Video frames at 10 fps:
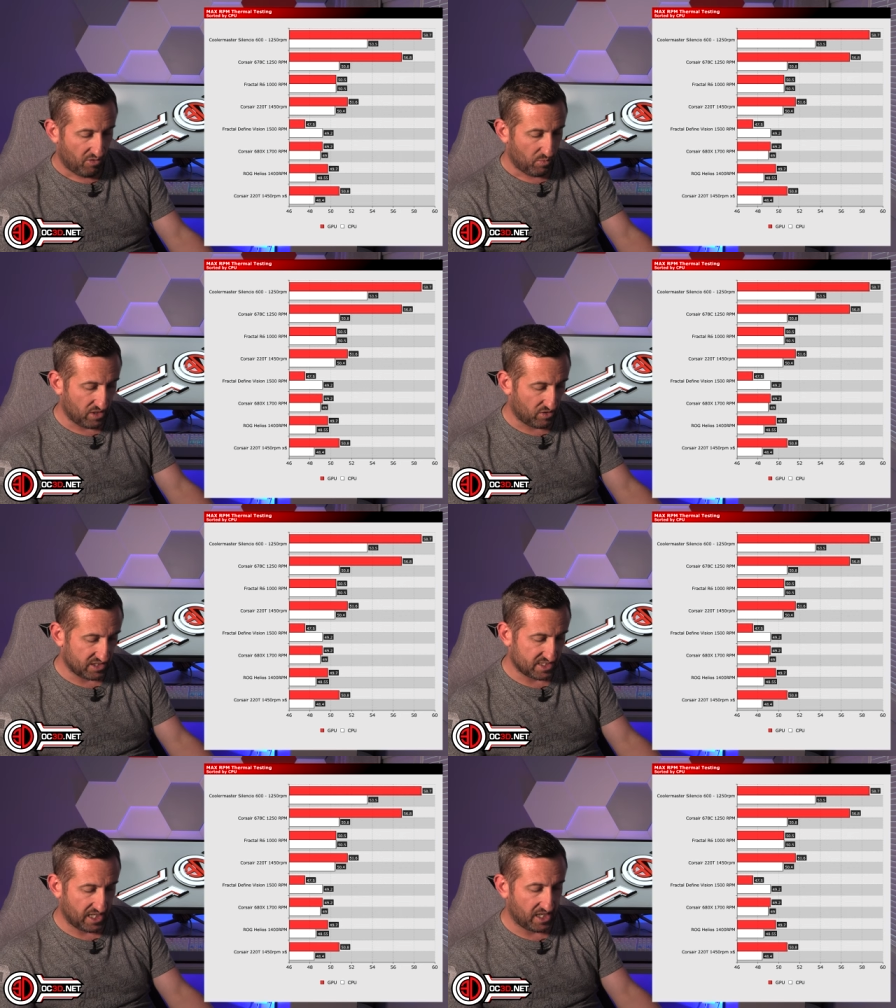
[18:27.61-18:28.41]
When you
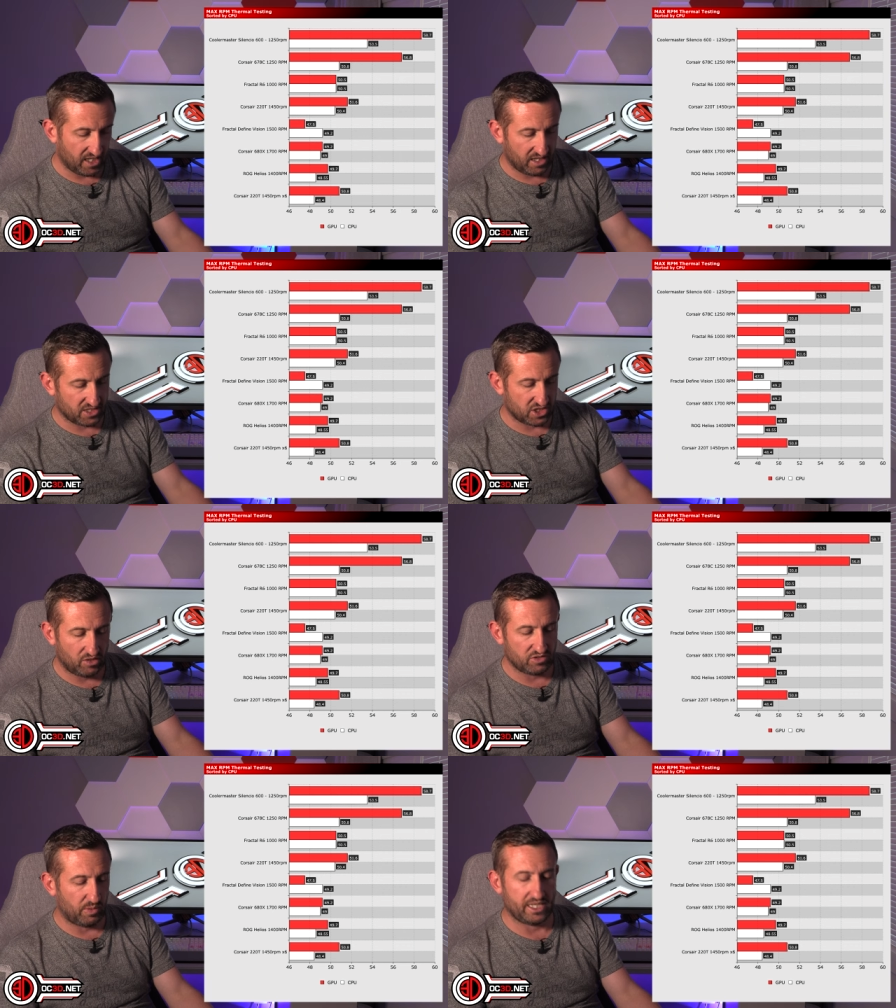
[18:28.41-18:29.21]
consider that the
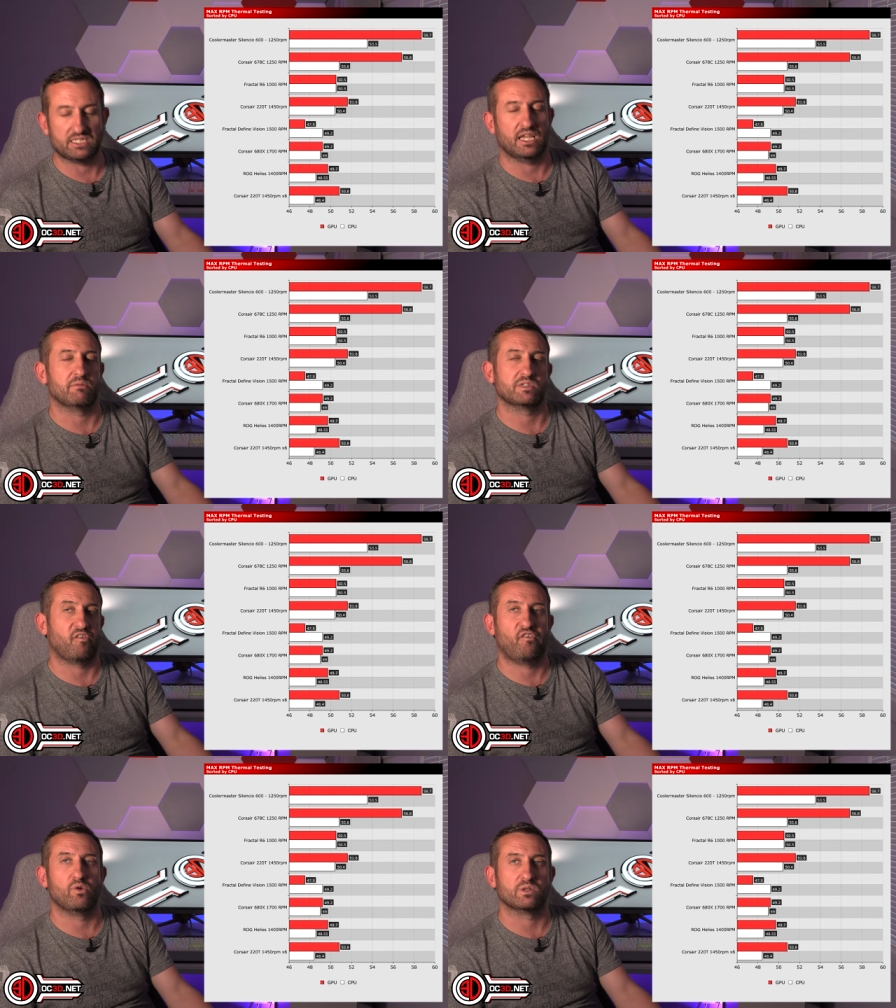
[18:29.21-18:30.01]
220T was
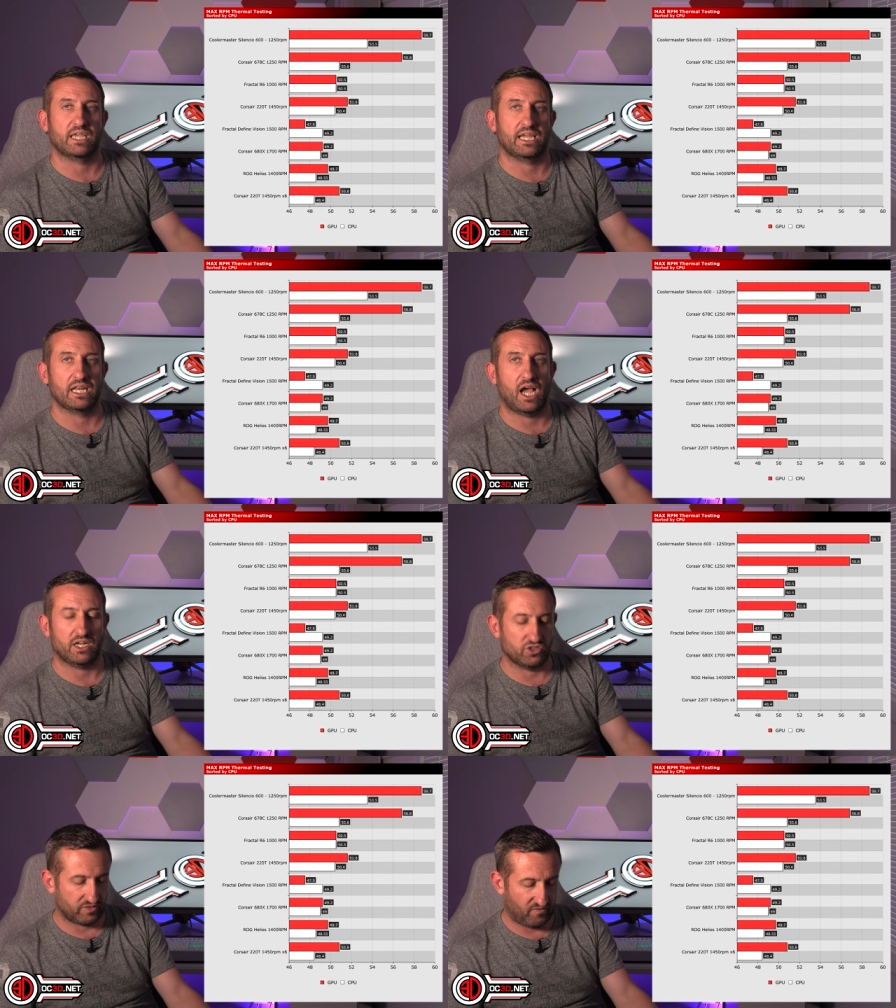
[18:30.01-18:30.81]
at
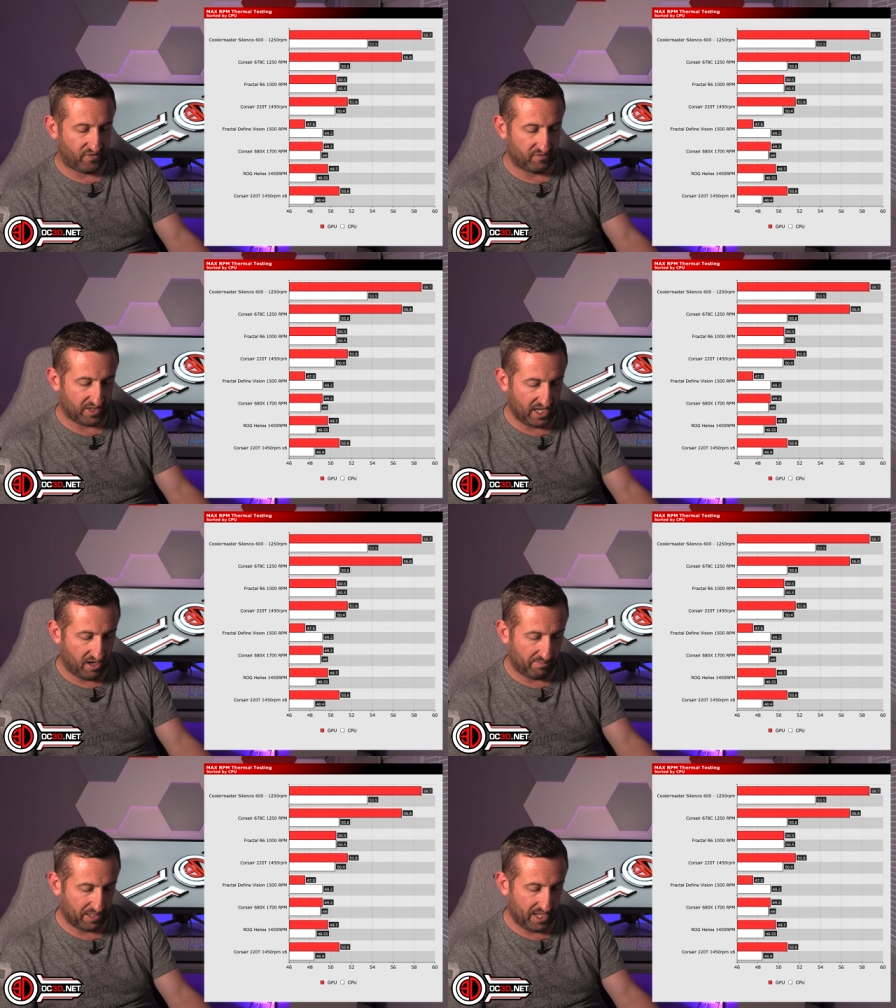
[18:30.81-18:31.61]
1450
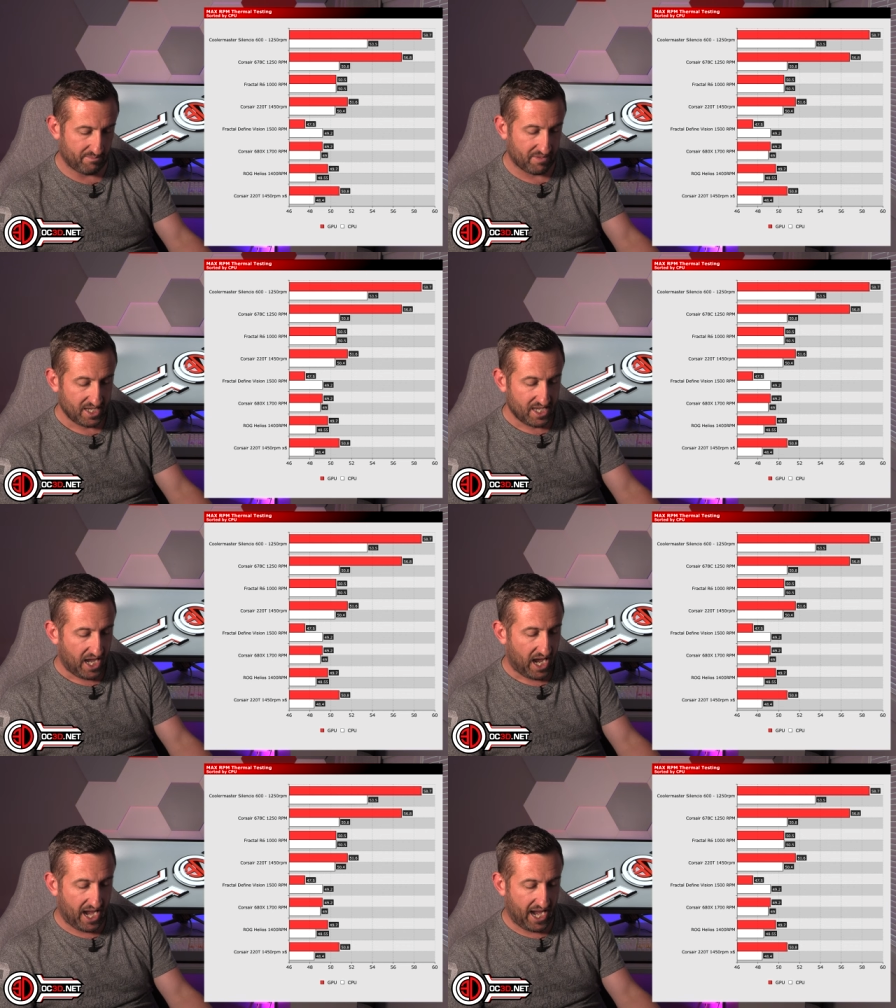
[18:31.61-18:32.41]
RPM,
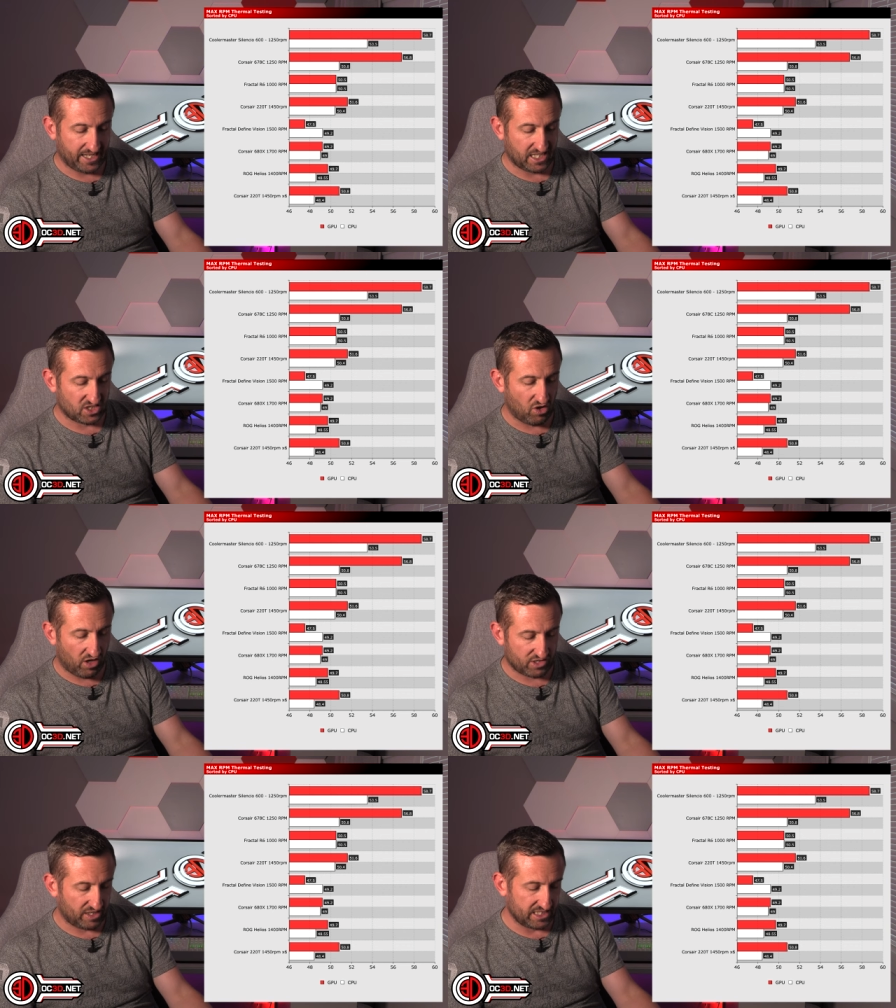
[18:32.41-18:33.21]
and there's
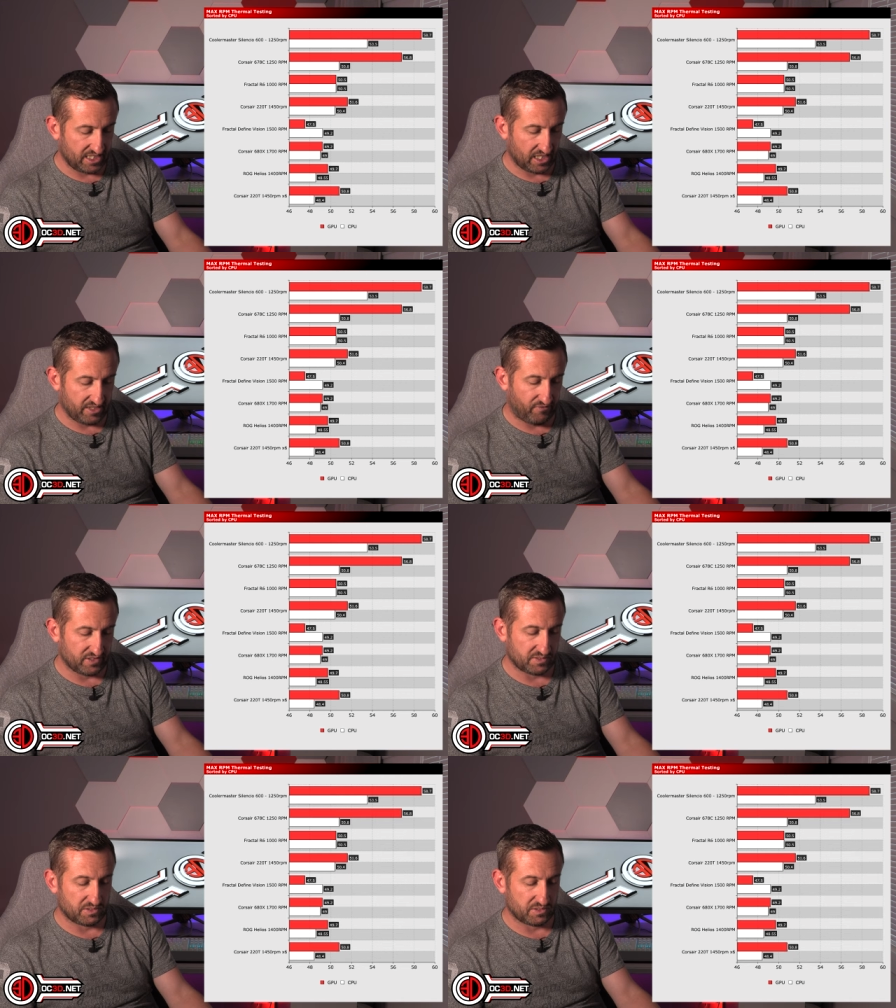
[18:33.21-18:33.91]
not a great deal of difference